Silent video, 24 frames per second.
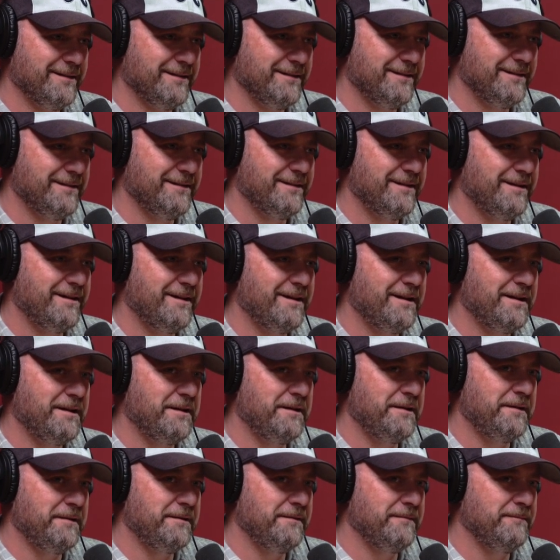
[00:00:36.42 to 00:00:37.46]
Okay.
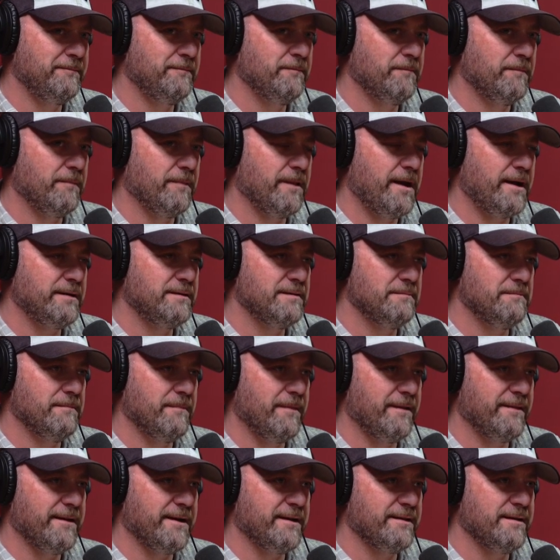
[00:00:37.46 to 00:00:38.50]
I like to
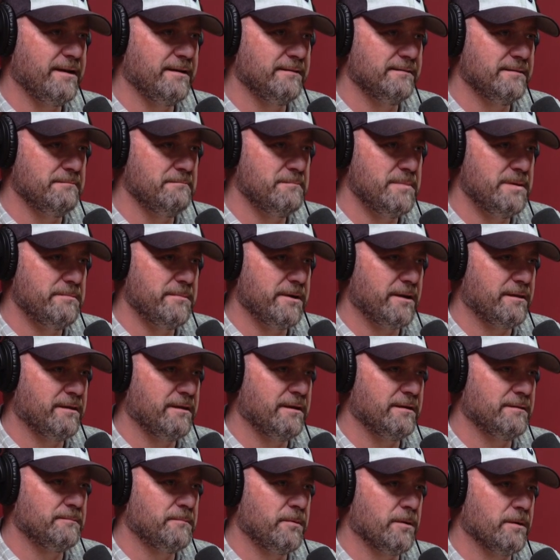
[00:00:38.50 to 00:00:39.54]
I like things that mimic
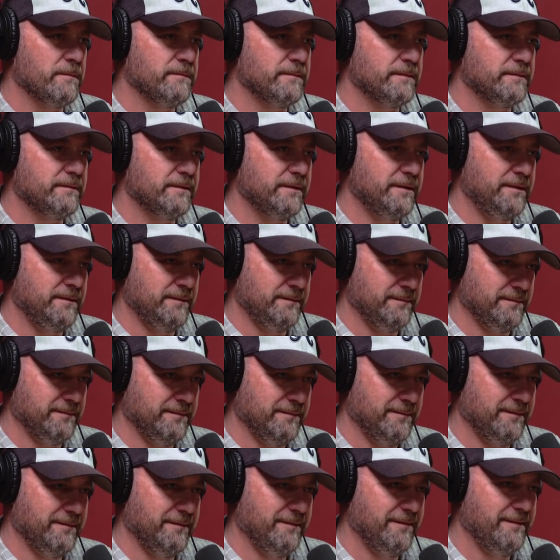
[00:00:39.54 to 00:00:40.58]
things perfectly.
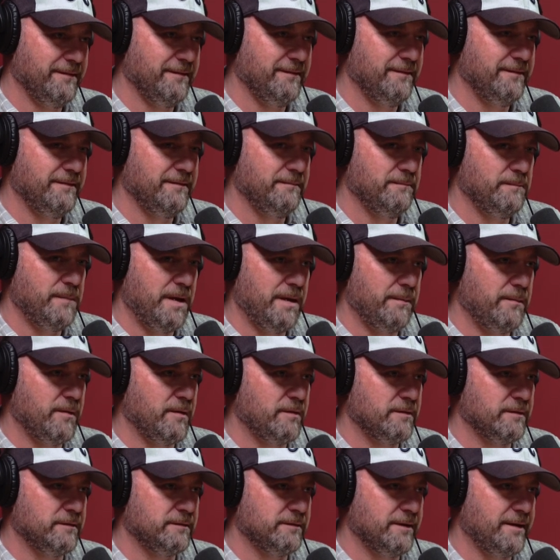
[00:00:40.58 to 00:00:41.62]
Maybe
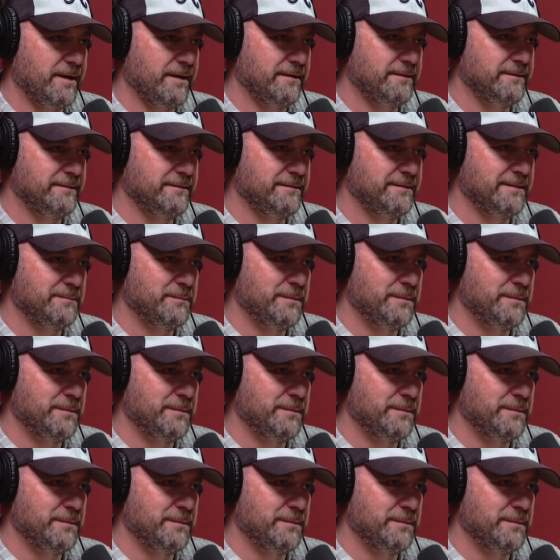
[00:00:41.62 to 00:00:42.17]
it's a scientist